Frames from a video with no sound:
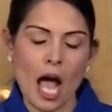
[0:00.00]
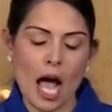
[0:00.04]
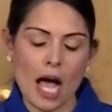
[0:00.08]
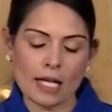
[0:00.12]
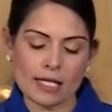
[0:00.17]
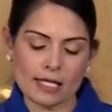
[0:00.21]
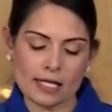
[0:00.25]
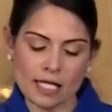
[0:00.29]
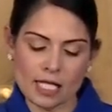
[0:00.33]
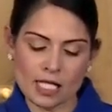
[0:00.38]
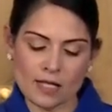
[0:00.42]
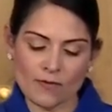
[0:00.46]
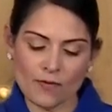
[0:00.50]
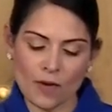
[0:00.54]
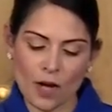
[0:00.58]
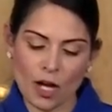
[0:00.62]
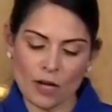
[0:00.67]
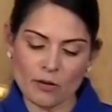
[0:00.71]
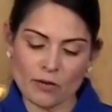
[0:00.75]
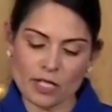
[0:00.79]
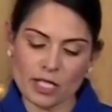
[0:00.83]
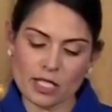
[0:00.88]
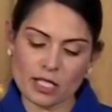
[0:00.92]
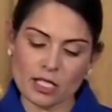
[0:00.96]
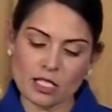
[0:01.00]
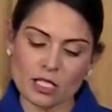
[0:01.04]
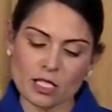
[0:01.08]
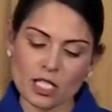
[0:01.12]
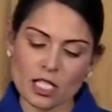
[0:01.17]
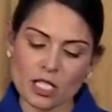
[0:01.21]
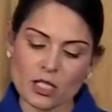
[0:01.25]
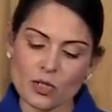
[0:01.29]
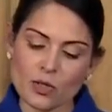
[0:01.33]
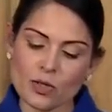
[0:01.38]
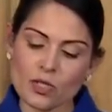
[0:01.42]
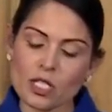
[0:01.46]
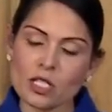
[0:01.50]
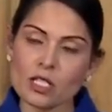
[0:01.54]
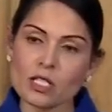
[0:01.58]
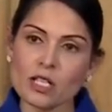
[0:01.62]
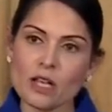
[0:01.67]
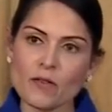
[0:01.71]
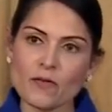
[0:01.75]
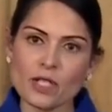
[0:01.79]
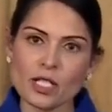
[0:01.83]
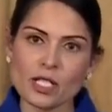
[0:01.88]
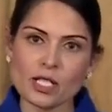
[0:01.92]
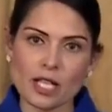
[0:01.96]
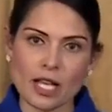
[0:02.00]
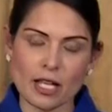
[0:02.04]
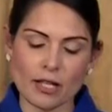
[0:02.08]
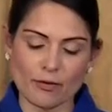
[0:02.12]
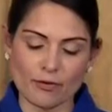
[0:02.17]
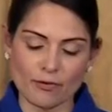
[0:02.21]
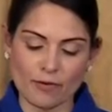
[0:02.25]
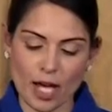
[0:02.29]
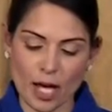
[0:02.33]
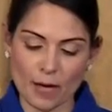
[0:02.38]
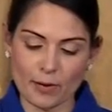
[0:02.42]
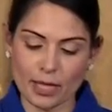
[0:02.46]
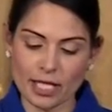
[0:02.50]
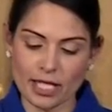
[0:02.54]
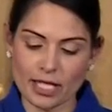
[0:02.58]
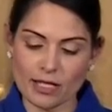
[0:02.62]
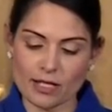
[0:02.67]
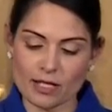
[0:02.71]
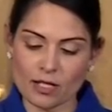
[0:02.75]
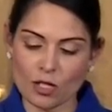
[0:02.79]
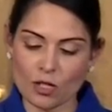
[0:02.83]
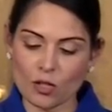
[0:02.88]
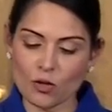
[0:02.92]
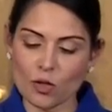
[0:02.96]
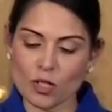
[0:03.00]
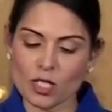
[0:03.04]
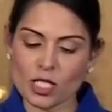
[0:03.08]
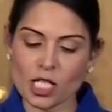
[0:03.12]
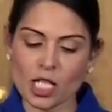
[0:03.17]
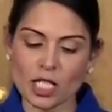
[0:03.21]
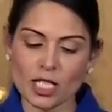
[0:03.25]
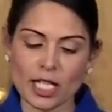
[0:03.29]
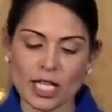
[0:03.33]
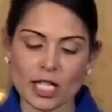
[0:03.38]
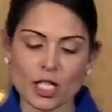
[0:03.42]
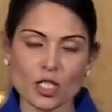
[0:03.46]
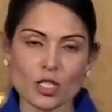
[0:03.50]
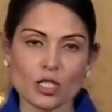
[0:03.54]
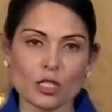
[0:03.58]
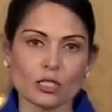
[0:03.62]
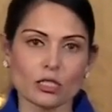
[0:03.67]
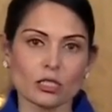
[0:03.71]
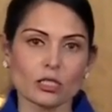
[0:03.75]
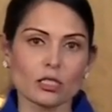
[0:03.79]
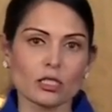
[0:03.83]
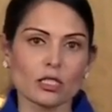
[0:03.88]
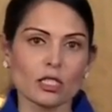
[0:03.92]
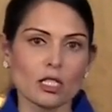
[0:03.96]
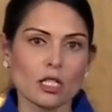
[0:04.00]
As this virus continues to devastate families across our nation,